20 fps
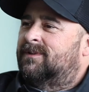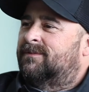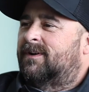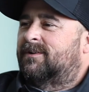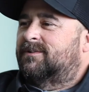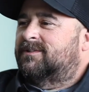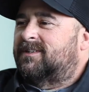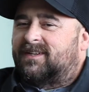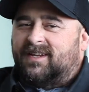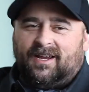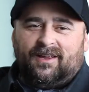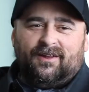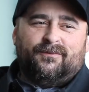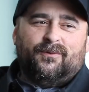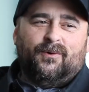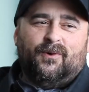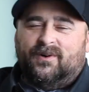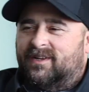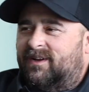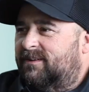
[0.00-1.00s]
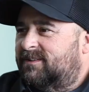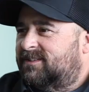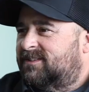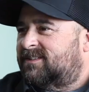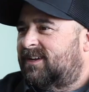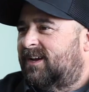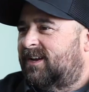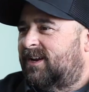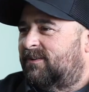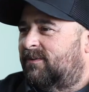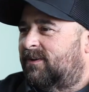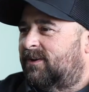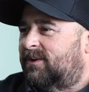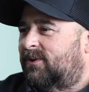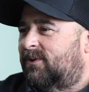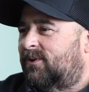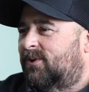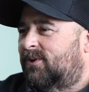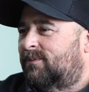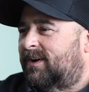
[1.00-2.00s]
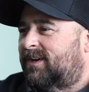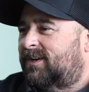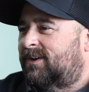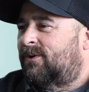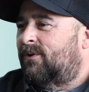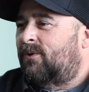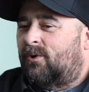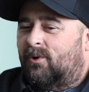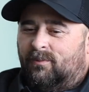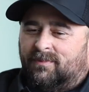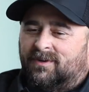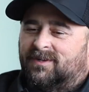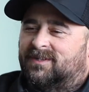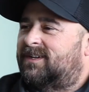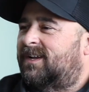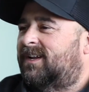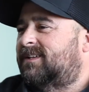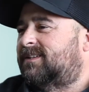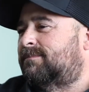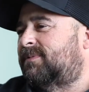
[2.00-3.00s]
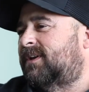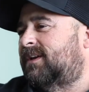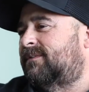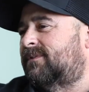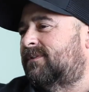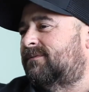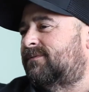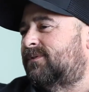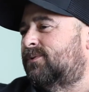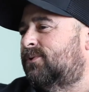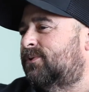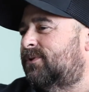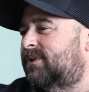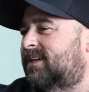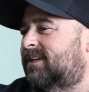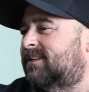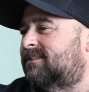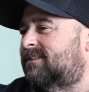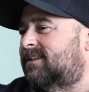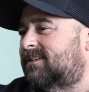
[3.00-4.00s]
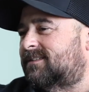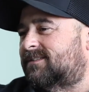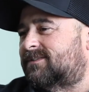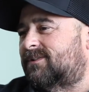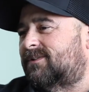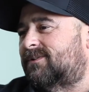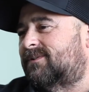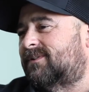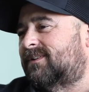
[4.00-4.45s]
was in California, I decided I want to go home, I could go home, but I was going to have to pay for the fuel to get there, so.